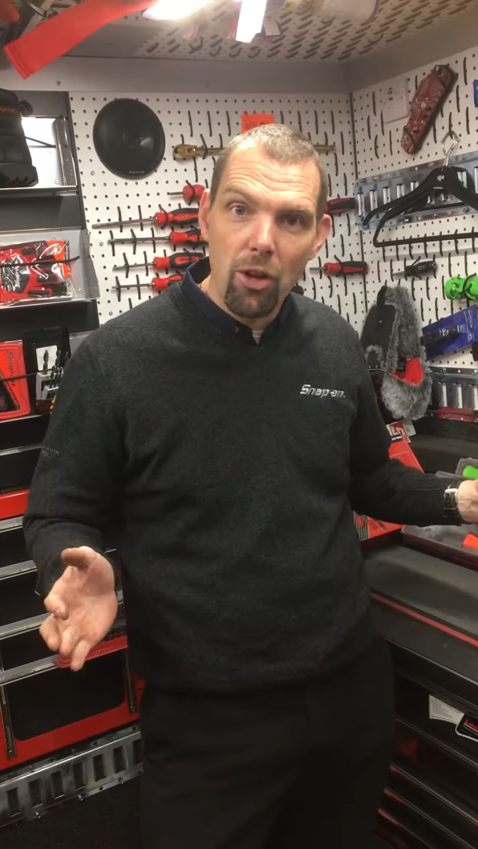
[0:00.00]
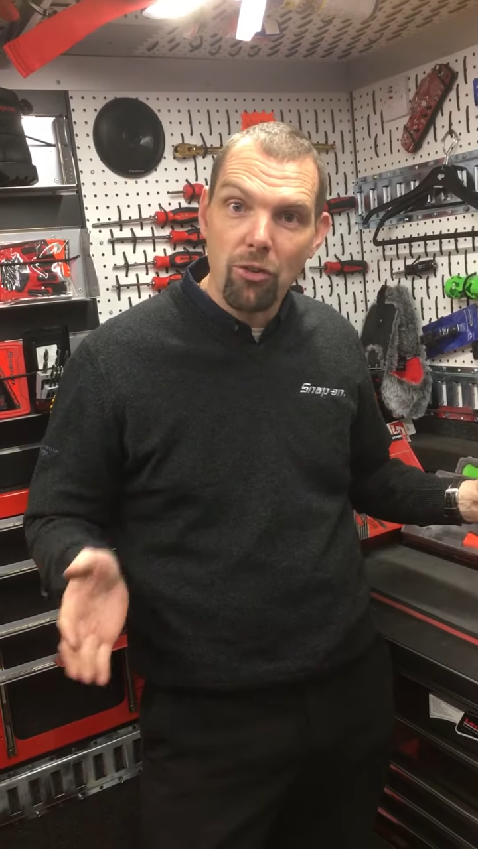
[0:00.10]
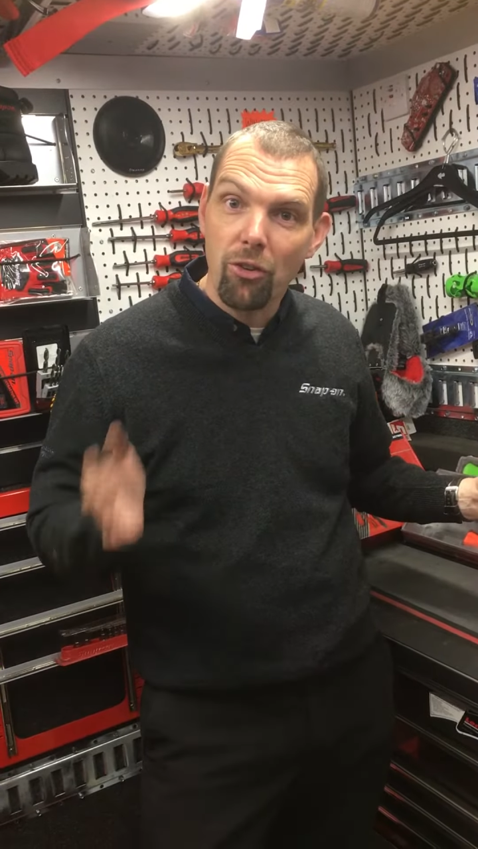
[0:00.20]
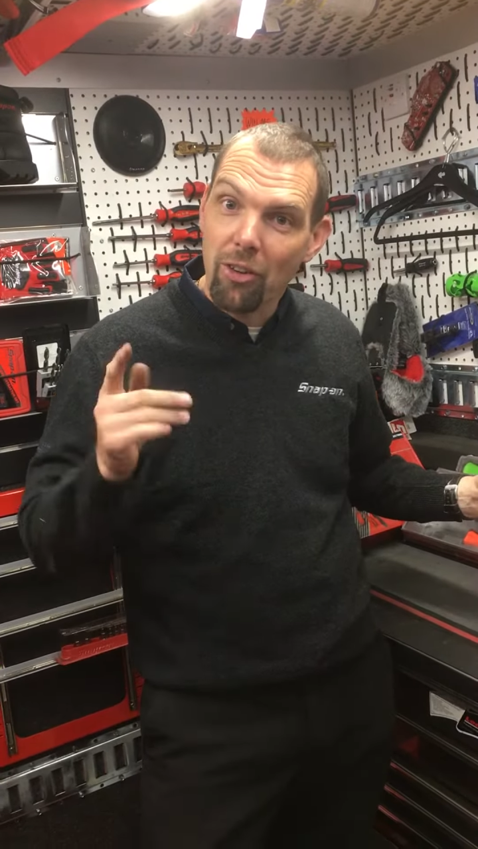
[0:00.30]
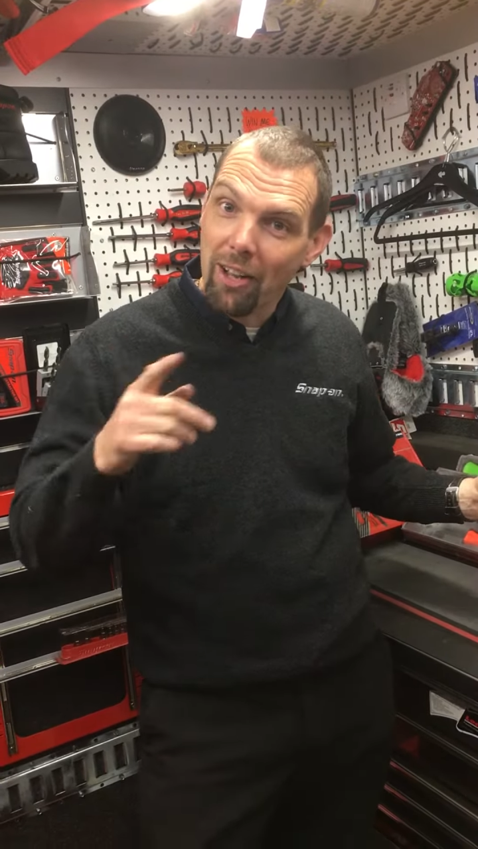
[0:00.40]

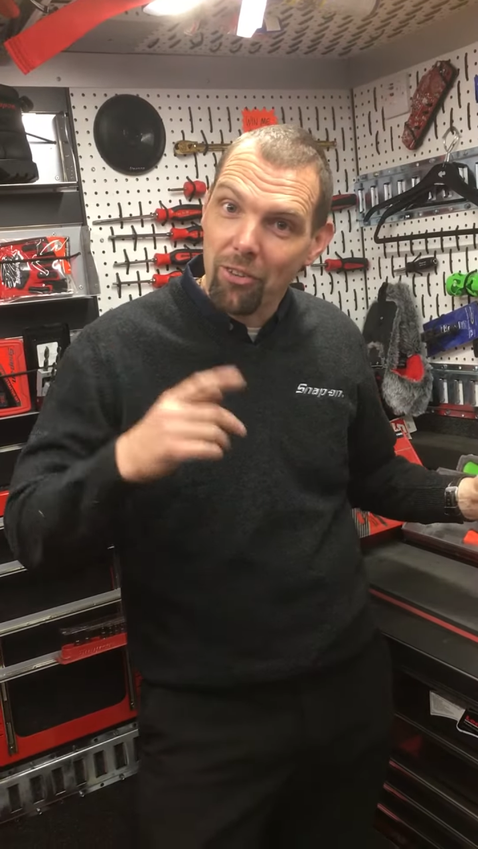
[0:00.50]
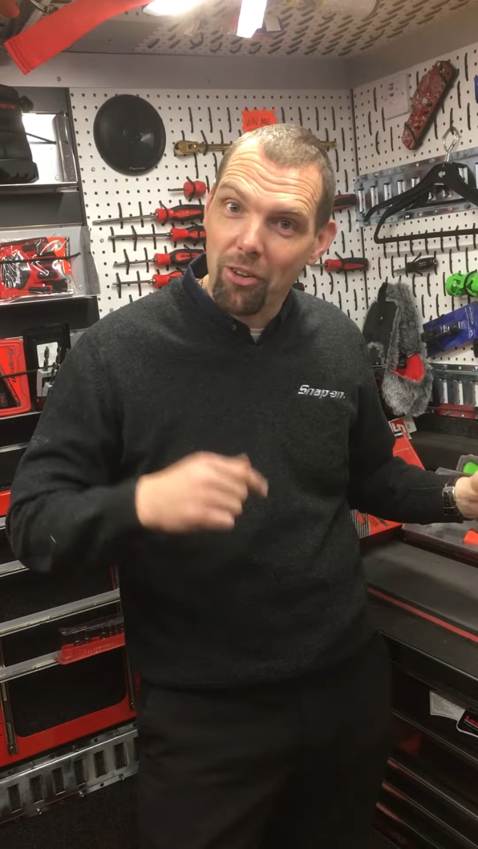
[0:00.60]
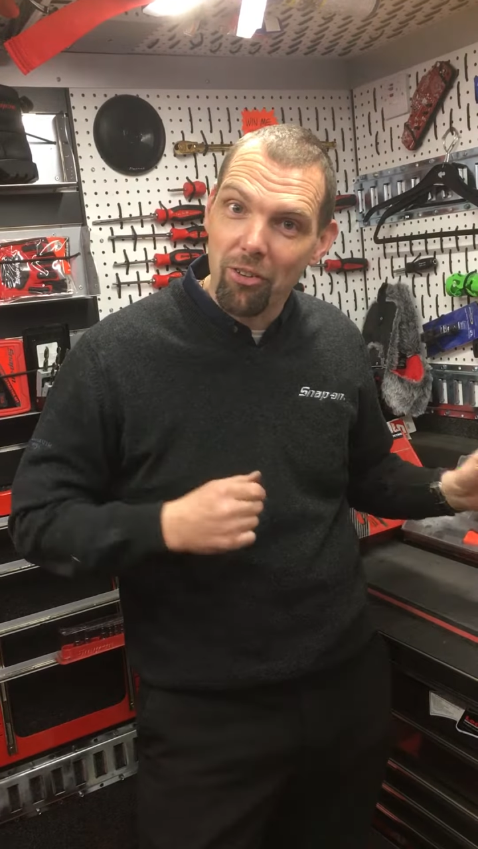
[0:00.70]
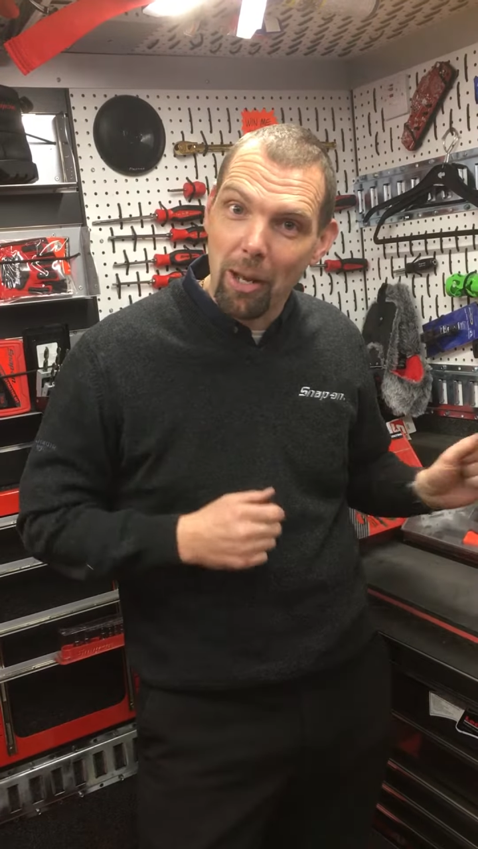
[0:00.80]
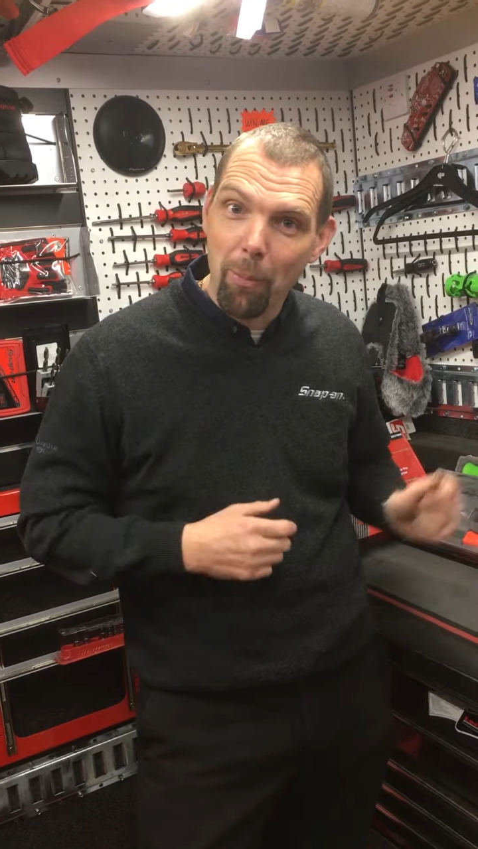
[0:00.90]
just ask
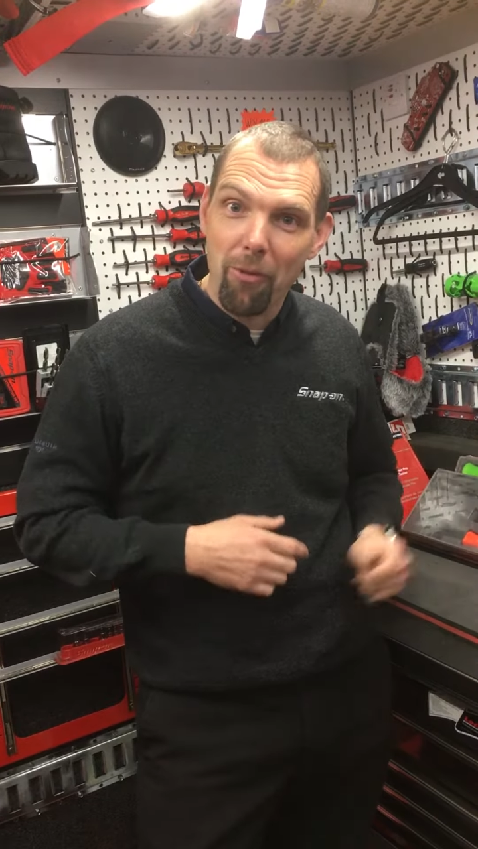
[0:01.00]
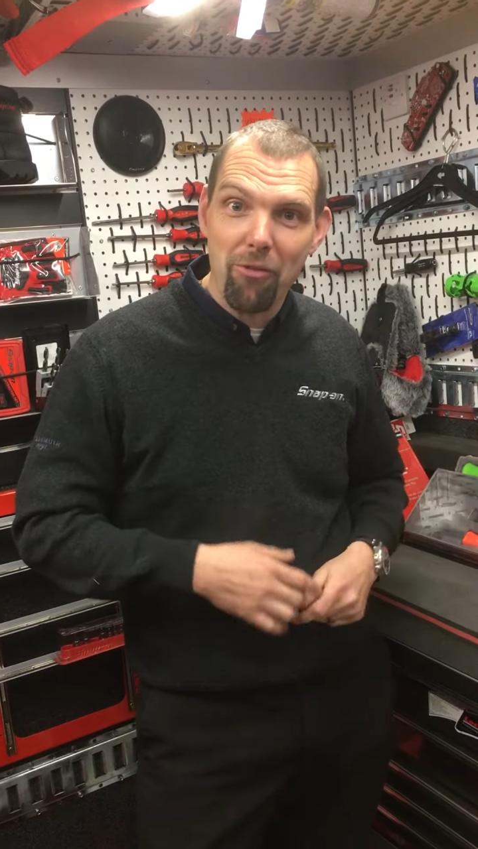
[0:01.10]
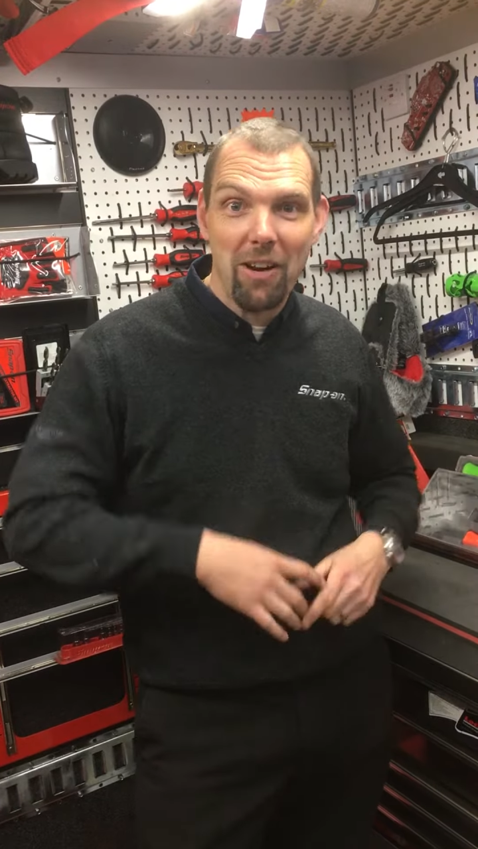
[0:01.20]
your Snap-on